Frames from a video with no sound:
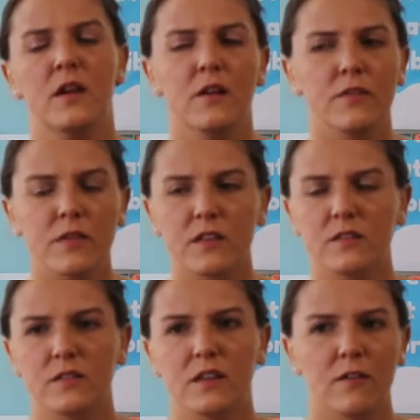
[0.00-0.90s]
then
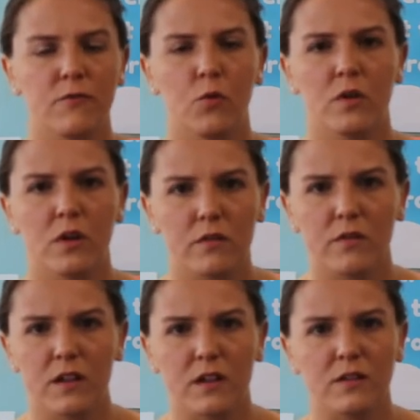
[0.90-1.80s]
that's like 4 other
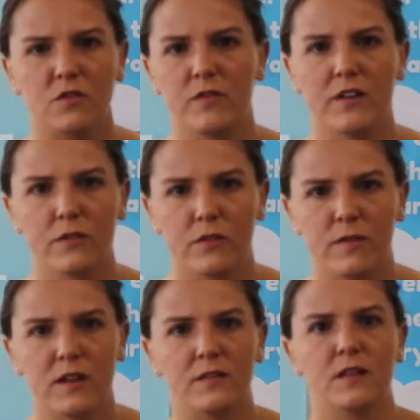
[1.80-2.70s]
things or 5 other
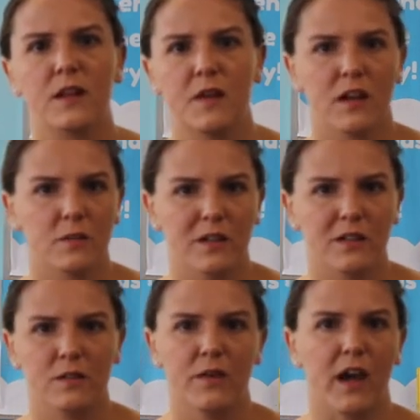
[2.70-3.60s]
things that I'm not gonna be
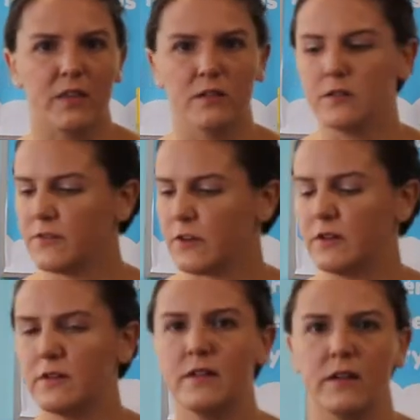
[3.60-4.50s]
able to buy that are different,
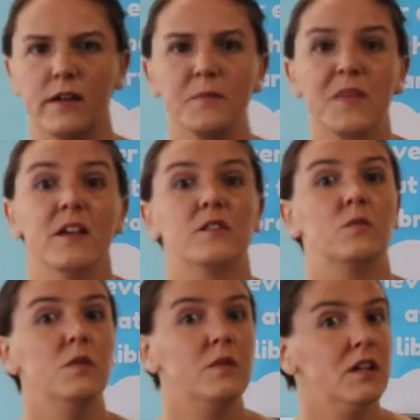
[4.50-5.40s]
all right? So
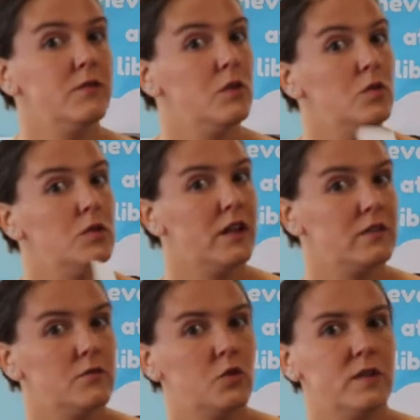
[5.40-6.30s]
we wanna give you lots
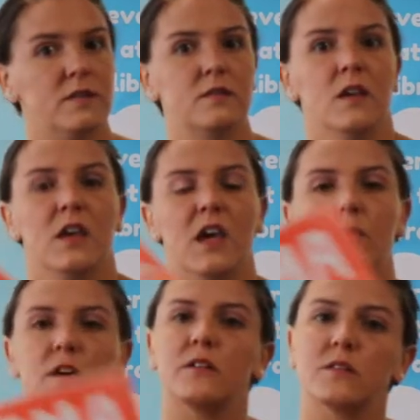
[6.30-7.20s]
of choices. And
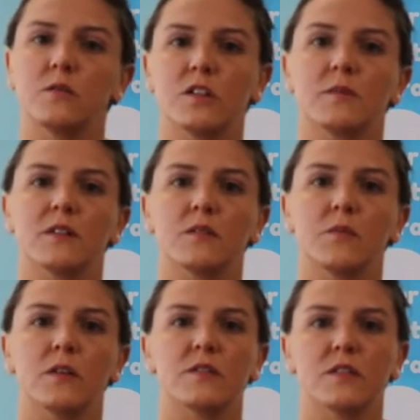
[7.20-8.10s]
we also want you to be able to
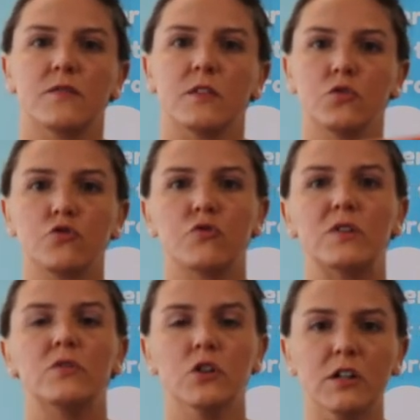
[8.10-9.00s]
borrow stuff that looks
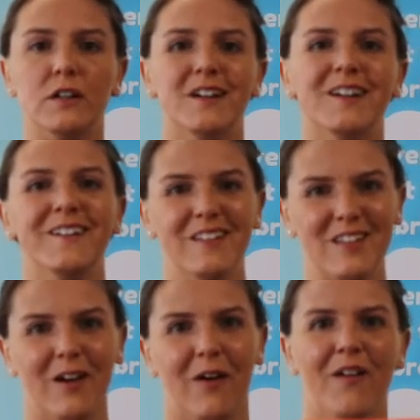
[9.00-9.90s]
real good.
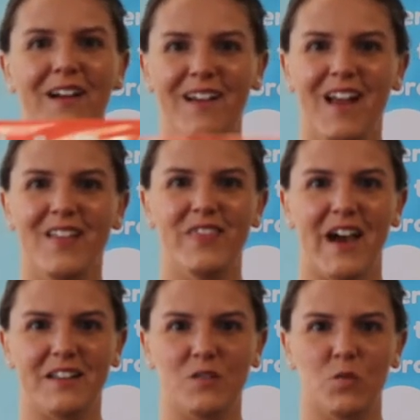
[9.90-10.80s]
So
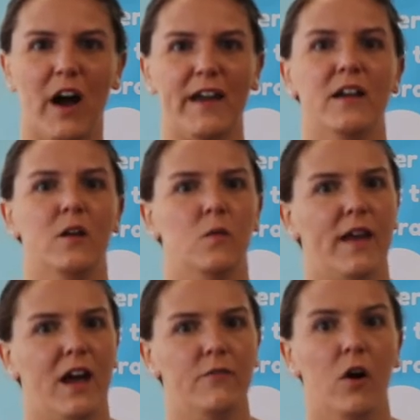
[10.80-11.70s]
that is why we
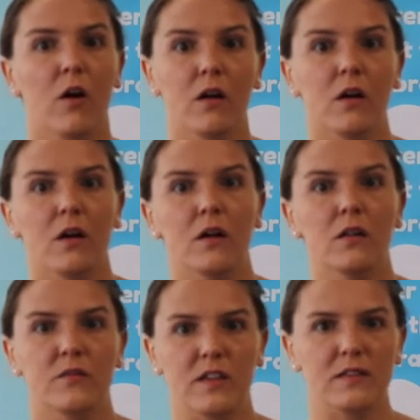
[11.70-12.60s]
have all
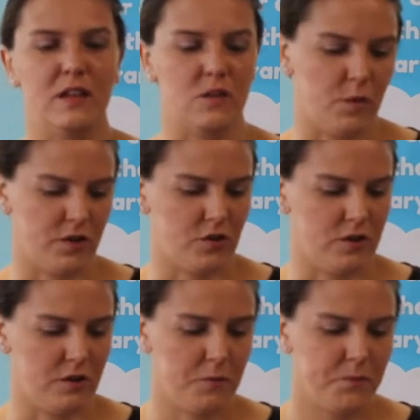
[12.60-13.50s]
of these things we want you to do.